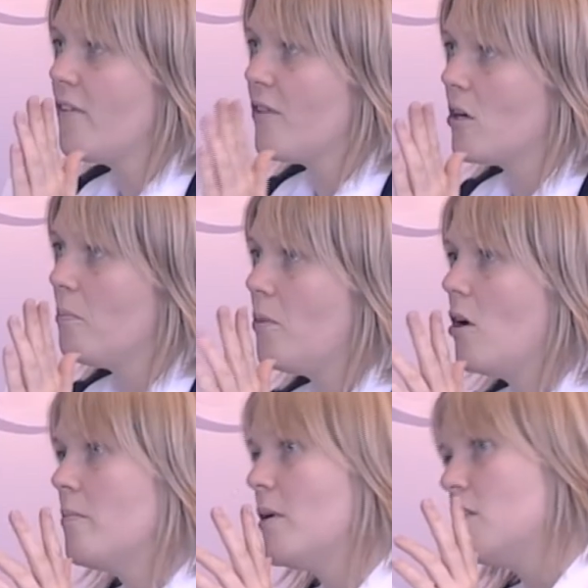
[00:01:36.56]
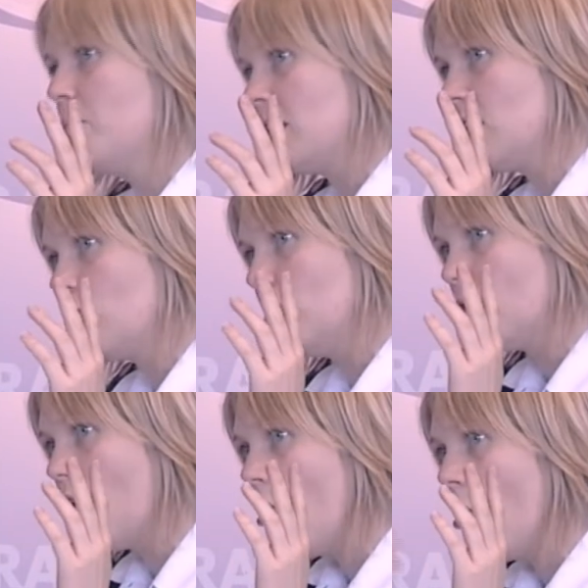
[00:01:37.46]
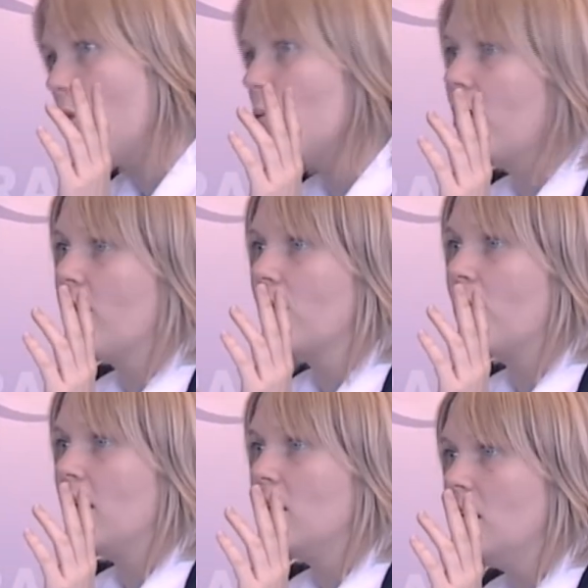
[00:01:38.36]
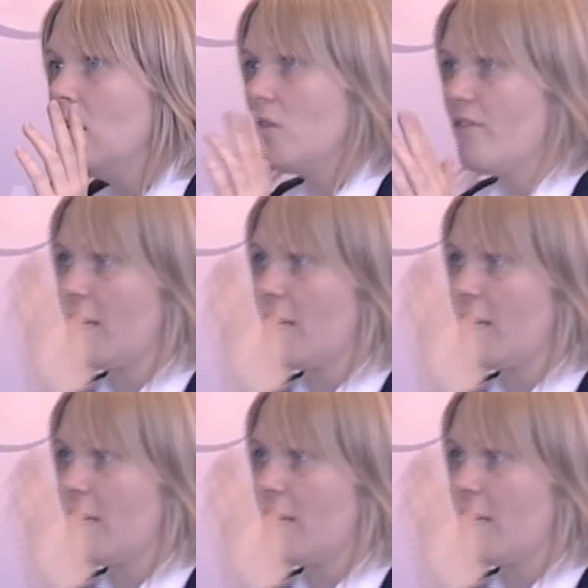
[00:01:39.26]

quality N D T professionals and